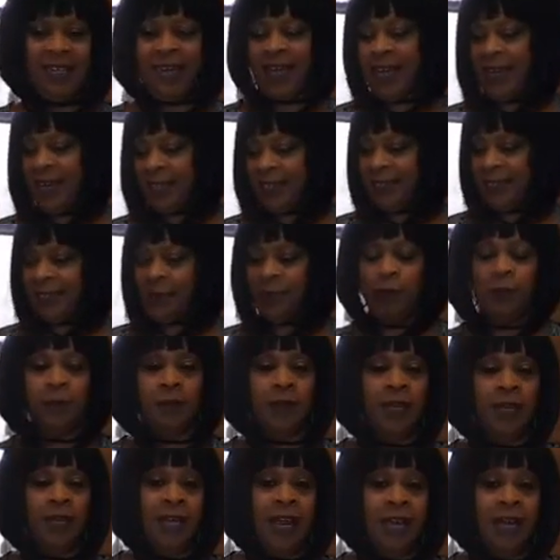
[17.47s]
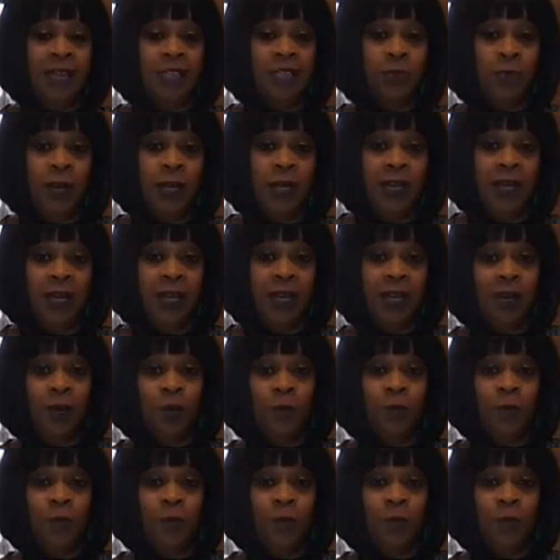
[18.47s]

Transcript: Yes, it's going to be a nice weekend.